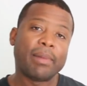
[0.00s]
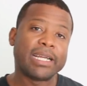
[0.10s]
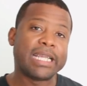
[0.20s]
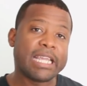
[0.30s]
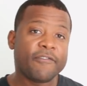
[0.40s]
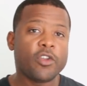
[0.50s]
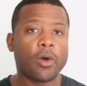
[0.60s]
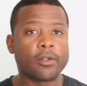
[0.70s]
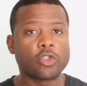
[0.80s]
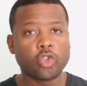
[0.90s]
I'm going to give
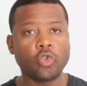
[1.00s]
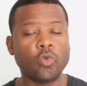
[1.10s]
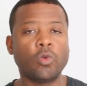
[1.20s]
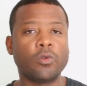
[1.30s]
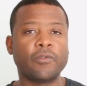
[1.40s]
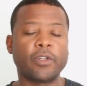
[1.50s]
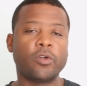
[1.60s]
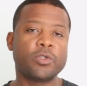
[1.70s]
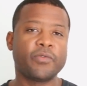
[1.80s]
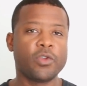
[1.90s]
you a tool for
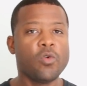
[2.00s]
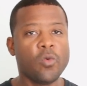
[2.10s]
those of you